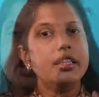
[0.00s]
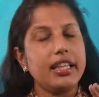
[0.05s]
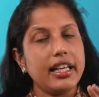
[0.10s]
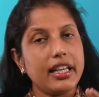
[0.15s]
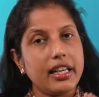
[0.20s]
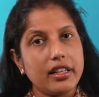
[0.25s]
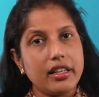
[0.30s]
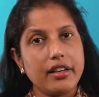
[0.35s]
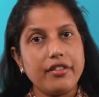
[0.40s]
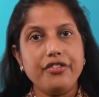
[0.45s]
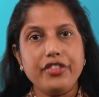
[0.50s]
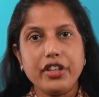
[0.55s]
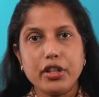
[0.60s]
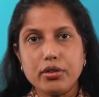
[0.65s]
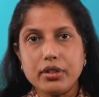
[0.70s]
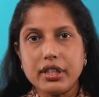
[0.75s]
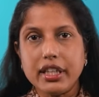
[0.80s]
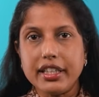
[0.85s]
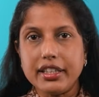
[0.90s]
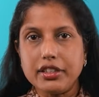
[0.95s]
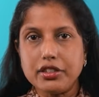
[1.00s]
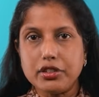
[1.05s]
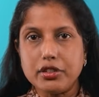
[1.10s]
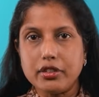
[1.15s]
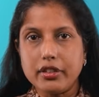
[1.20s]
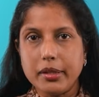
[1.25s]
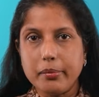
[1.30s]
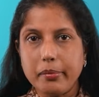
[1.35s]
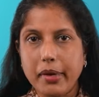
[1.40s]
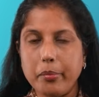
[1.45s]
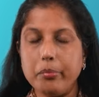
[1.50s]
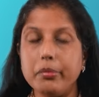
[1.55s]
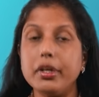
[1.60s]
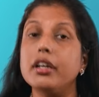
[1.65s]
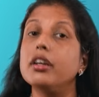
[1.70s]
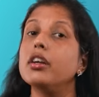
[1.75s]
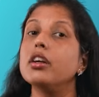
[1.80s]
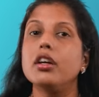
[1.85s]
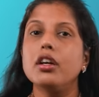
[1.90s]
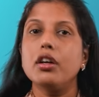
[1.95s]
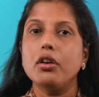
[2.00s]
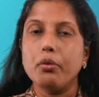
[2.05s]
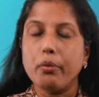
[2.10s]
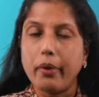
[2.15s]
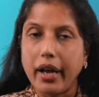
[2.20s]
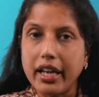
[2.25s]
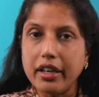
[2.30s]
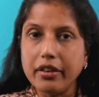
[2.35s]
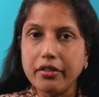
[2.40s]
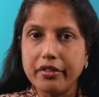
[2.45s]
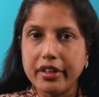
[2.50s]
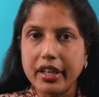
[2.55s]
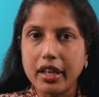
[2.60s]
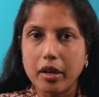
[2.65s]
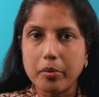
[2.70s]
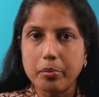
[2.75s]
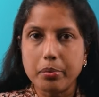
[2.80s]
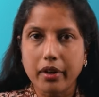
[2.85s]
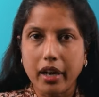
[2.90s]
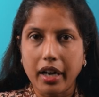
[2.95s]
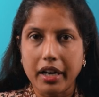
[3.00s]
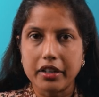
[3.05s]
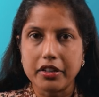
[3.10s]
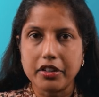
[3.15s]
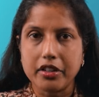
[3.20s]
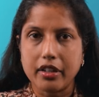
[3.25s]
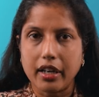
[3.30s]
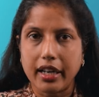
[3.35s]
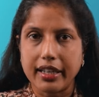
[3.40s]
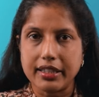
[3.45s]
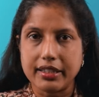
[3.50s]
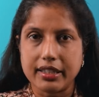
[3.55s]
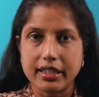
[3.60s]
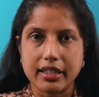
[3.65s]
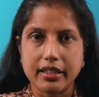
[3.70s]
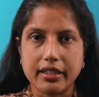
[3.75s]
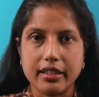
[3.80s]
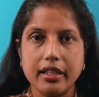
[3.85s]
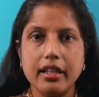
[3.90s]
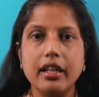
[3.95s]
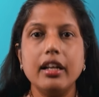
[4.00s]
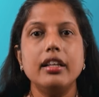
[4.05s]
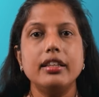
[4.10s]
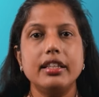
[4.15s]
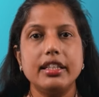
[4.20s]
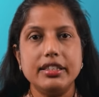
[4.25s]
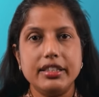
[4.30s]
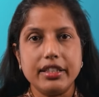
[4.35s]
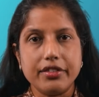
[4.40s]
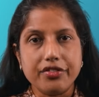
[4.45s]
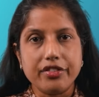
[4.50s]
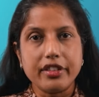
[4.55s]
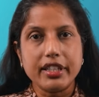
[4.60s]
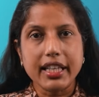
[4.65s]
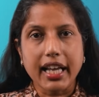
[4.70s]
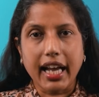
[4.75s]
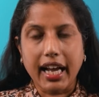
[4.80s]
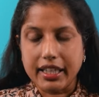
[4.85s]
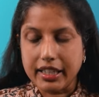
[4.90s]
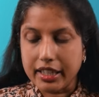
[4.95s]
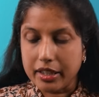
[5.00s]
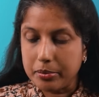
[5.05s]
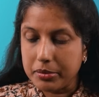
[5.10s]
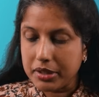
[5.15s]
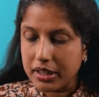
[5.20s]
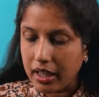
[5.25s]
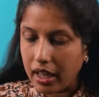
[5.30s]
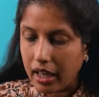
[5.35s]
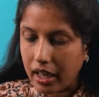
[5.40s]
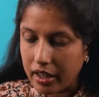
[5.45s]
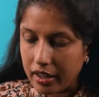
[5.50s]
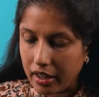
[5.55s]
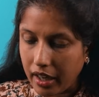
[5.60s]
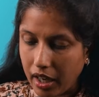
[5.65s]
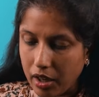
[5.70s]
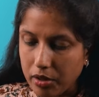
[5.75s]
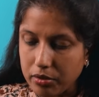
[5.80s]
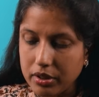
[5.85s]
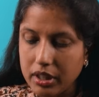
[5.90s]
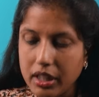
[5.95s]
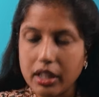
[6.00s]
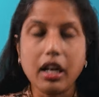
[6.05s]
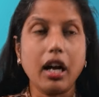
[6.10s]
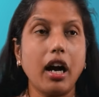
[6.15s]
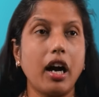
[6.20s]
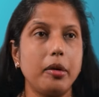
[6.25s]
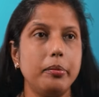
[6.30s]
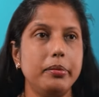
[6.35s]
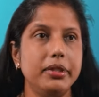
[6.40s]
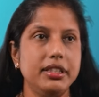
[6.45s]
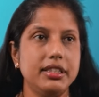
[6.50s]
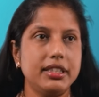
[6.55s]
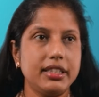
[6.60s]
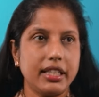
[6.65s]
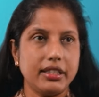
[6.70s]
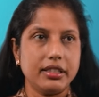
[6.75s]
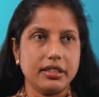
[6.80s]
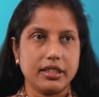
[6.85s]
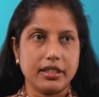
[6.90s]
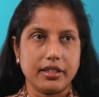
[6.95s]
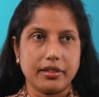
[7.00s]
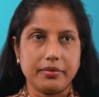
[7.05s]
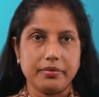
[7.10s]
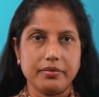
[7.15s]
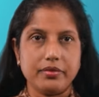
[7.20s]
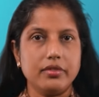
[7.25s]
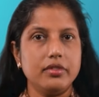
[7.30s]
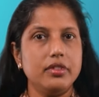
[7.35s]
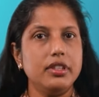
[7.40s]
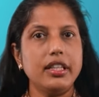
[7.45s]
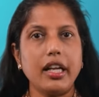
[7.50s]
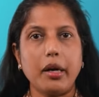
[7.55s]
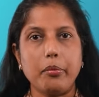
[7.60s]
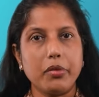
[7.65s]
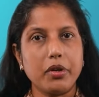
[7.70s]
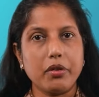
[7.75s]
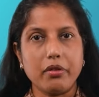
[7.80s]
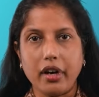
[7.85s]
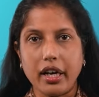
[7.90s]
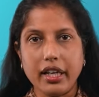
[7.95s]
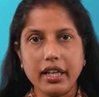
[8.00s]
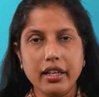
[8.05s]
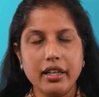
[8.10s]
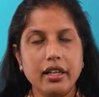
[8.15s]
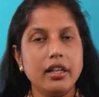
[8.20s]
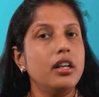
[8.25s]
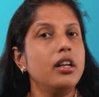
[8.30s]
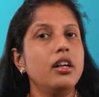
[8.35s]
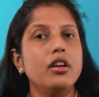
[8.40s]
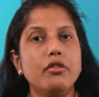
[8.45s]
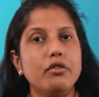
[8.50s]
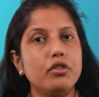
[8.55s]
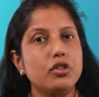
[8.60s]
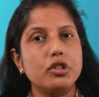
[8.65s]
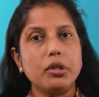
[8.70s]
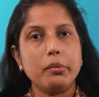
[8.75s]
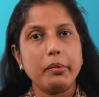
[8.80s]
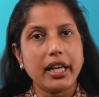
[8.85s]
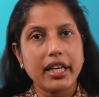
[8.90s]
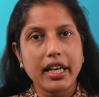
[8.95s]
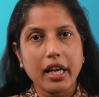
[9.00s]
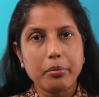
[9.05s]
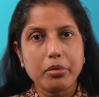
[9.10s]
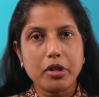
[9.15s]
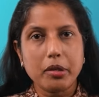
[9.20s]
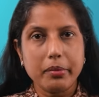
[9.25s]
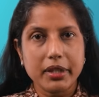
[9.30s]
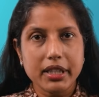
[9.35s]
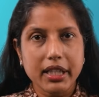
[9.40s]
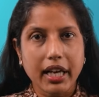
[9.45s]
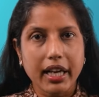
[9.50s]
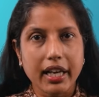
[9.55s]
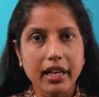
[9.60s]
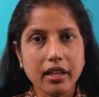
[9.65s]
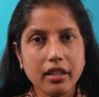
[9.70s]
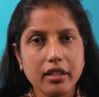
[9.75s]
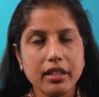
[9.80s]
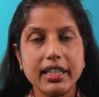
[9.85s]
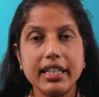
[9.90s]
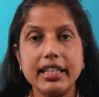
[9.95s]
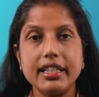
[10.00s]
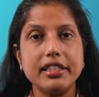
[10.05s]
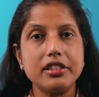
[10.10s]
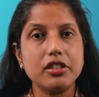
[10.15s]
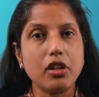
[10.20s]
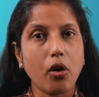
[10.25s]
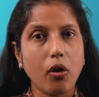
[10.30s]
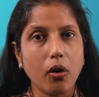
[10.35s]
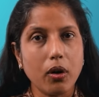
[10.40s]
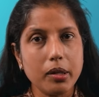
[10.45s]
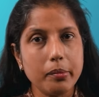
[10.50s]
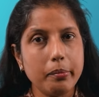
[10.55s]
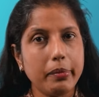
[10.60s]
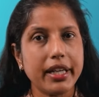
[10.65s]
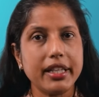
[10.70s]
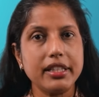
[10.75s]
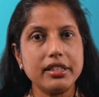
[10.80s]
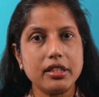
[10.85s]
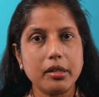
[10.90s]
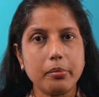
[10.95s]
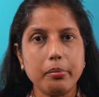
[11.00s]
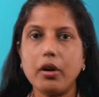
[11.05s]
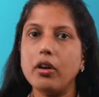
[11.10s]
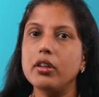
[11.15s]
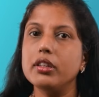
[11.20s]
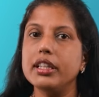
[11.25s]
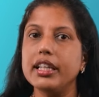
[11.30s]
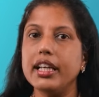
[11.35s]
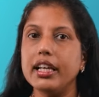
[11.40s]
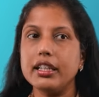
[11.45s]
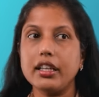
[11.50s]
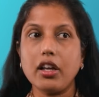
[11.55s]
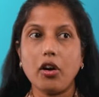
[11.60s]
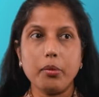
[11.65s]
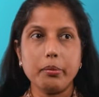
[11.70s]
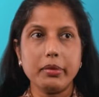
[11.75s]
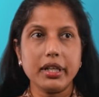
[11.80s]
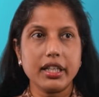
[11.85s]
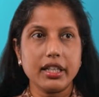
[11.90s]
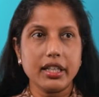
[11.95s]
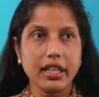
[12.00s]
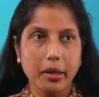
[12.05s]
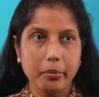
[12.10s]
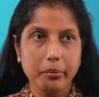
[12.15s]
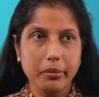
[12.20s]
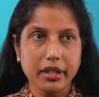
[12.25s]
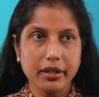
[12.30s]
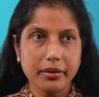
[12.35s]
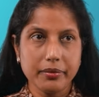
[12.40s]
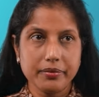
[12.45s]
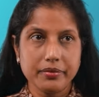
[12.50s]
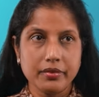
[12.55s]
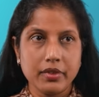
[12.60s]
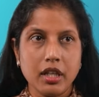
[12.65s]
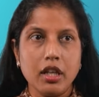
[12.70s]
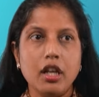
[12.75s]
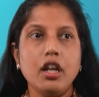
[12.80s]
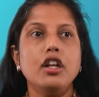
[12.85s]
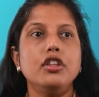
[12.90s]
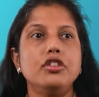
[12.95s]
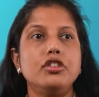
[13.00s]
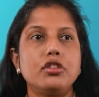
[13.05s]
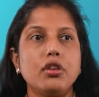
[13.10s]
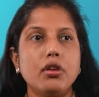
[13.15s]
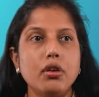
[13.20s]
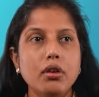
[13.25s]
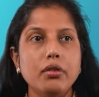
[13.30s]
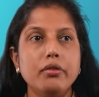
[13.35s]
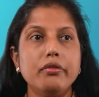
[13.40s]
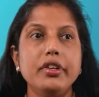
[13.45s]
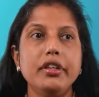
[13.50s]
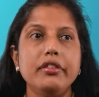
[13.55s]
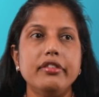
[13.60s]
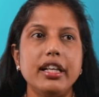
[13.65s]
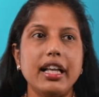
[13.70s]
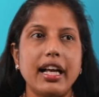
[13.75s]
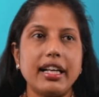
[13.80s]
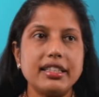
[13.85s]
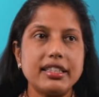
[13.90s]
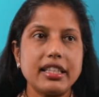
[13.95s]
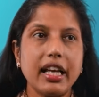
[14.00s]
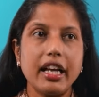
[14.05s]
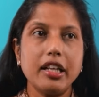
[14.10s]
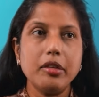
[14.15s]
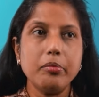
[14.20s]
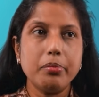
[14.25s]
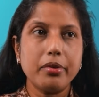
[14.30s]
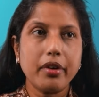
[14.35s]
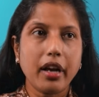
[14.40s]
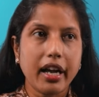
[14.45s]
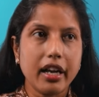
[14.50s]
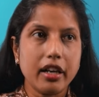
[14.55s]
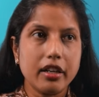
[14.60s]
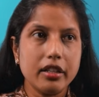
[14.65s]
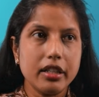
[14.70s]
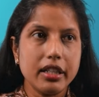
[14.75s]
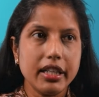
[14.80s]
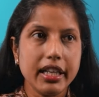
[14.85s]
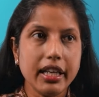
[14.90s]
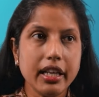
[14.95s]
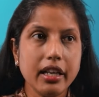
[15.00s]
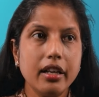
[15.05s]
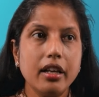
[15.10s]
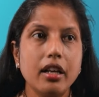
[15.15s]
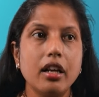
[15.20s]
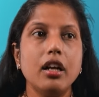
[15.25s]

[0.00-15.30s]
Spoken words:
There are a few things to remember when we are prioritizing the different atoms around the carbon center. Number 1, wo to maine aapko bataya, it is all based upon the atomic number. So we will assign priority